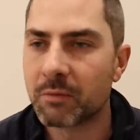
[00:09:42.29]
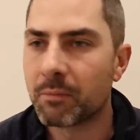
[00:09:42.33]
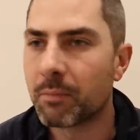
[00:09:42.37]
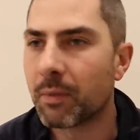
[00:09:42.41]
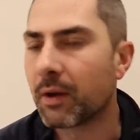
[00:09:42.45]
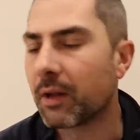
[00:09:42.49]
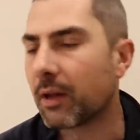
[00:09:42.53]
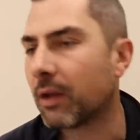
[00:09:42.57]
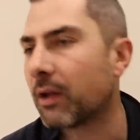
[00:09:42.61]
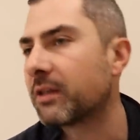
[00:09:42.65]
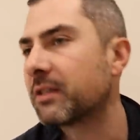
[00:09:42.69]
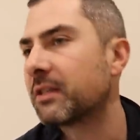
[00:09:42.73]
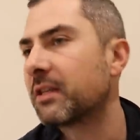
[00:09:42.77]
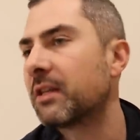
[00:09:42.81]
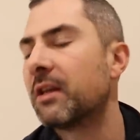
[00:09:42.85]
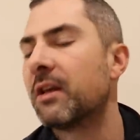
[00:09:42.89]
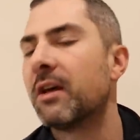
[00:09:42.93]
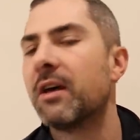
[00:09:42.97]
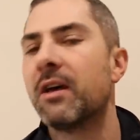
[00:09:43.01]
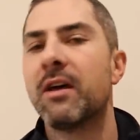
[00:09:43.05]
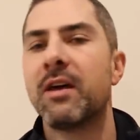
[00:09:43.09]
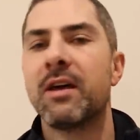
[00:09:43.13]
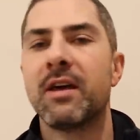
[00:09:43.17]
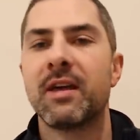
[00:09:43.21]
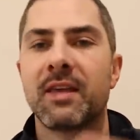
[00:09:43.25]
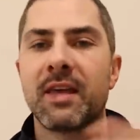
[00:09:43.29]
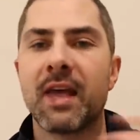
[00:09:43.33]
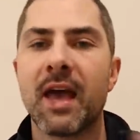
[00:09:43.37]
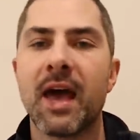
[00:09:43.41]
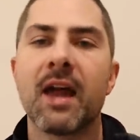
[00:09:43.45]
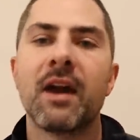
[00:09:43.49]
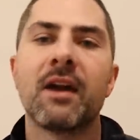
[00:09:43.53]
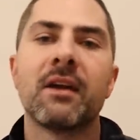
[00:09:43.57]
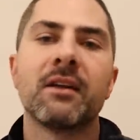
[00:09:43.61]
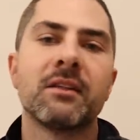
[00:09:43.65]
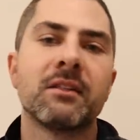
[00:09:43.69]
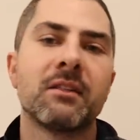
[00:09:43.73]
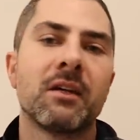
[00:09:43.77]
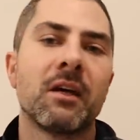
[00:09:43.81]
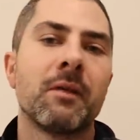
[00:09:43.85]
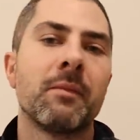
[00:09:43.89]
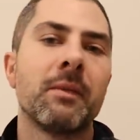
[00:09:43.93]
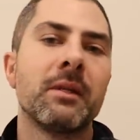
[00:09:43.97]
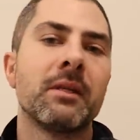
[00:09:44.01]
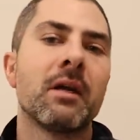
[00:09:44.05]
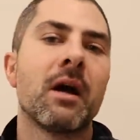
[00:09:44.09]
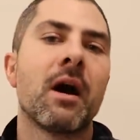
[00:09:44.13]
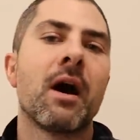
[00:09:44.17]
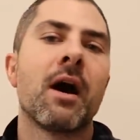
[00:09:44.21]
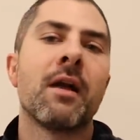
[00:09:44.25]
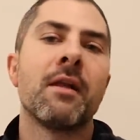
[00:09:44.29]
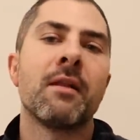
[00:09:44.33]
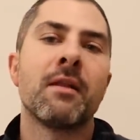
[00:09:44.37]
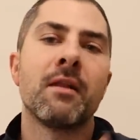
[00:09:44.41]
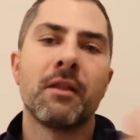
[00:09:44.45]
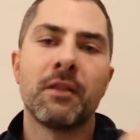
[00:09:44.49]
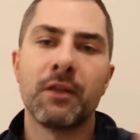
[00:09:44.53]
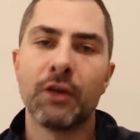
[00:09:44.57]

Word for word: but listen, Canada is going to be done.